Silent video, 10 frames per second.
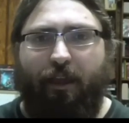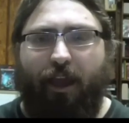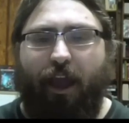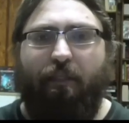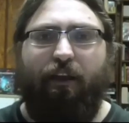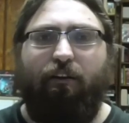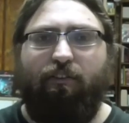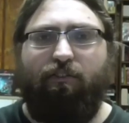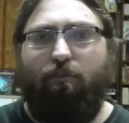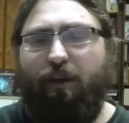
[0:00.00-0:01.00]
And they
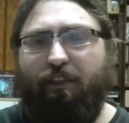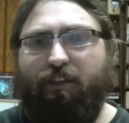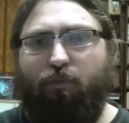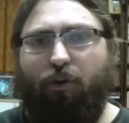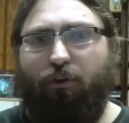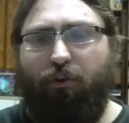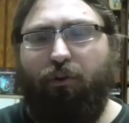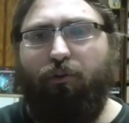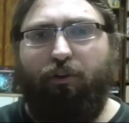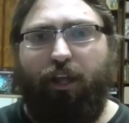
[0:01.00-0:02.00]
also meet this one
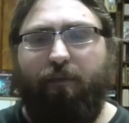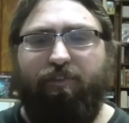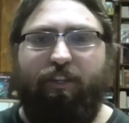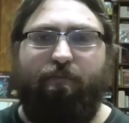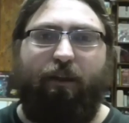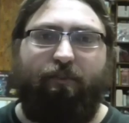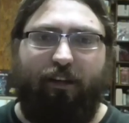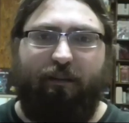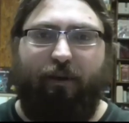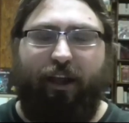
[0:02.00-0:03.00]
girl who claims she's been
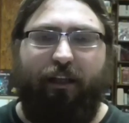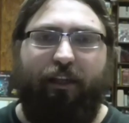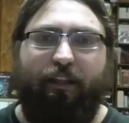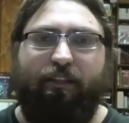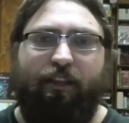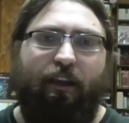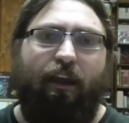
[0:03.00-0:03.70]
abducted by aliens,